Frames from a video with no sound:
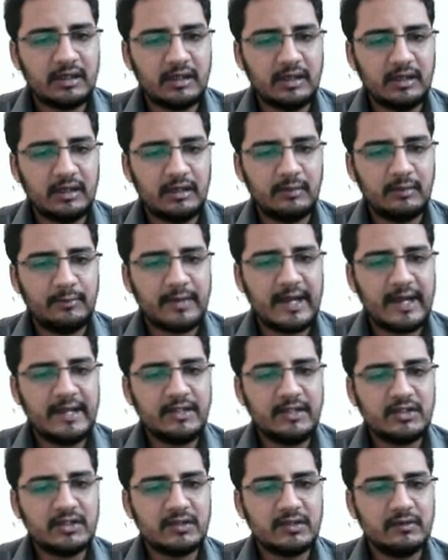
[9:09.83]
will be
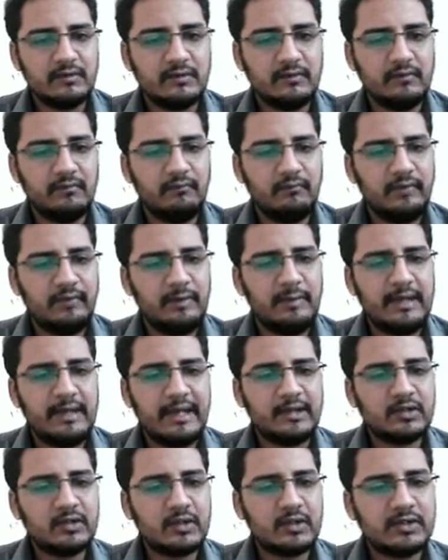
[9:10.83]
exhausted
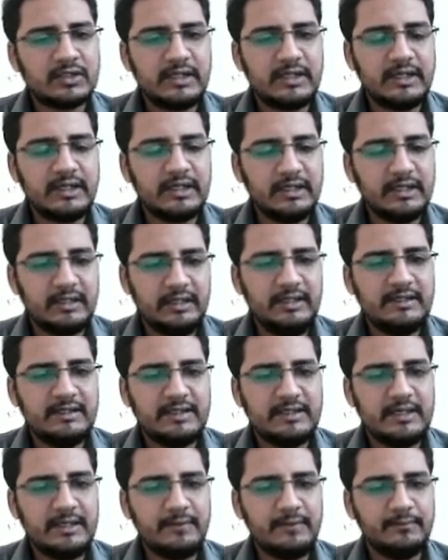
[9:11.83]
easily, more
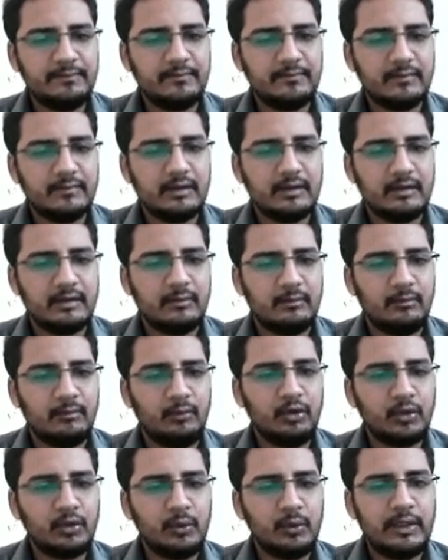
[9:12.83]
quickly as compared to
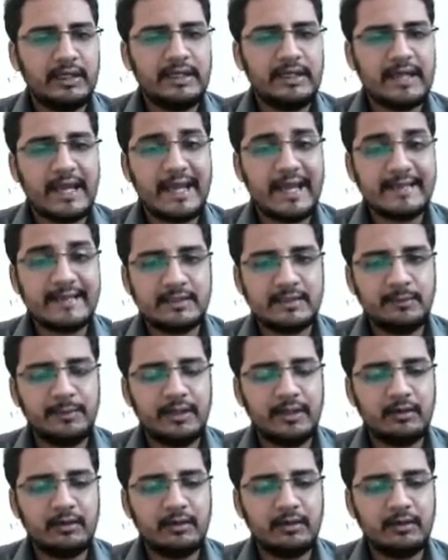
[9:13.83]
the right hand side branch.